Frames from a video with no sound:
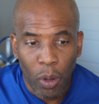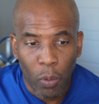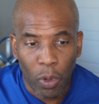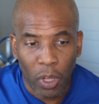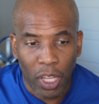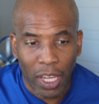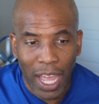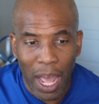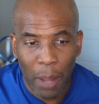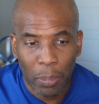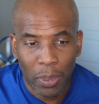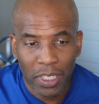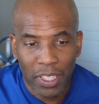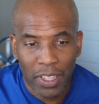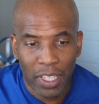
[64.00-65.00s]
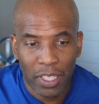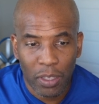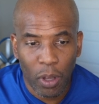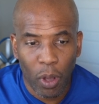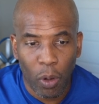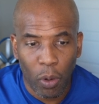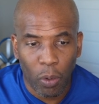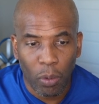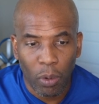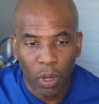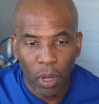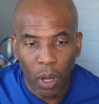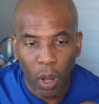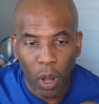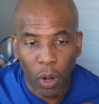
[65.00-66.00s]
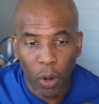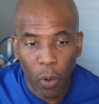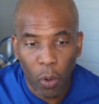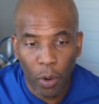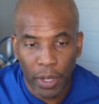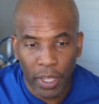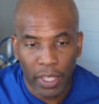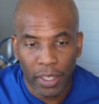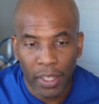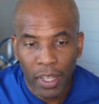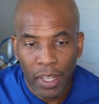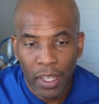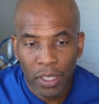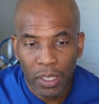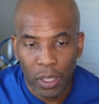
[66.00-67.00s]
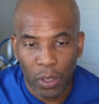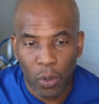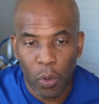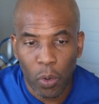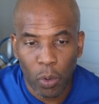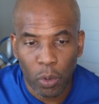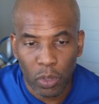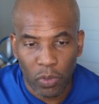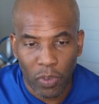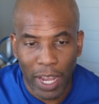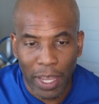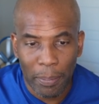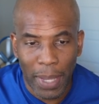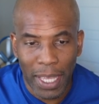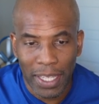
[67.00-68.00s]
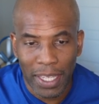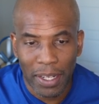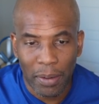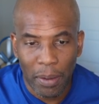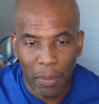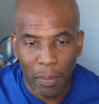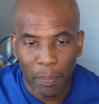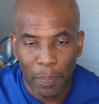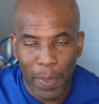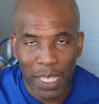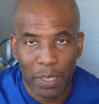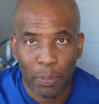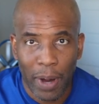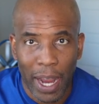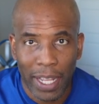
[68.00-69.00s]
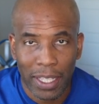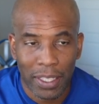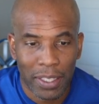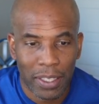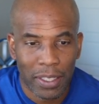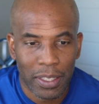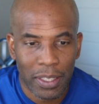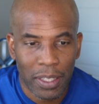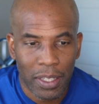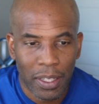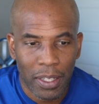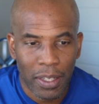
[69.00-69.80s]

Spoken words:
will accomplish this goal according to Google's recommended best practices?